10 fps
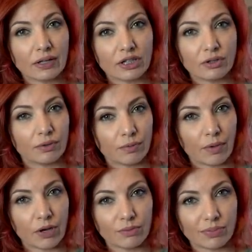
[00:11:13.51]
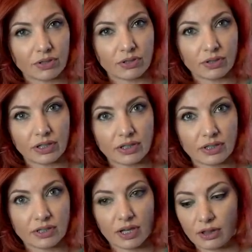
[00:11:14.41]
I do it with my own personal
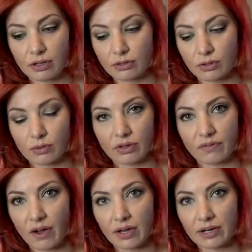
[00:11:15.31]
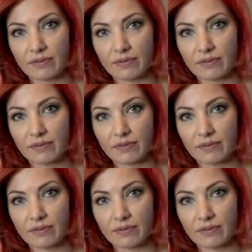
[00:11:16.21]
Asics, and they're totally fine.